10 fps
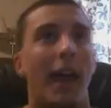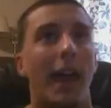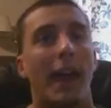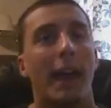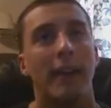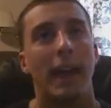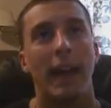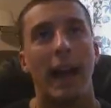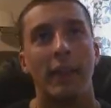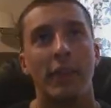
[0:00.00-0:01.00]
And
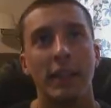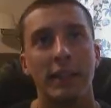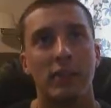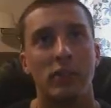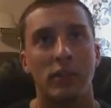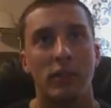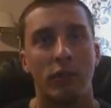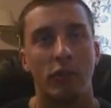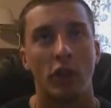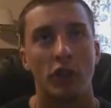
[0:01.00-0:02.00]
I think it's
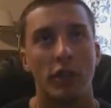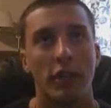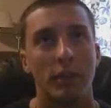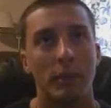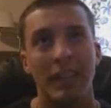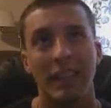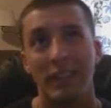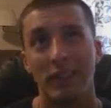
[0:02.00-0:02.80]
frustrating me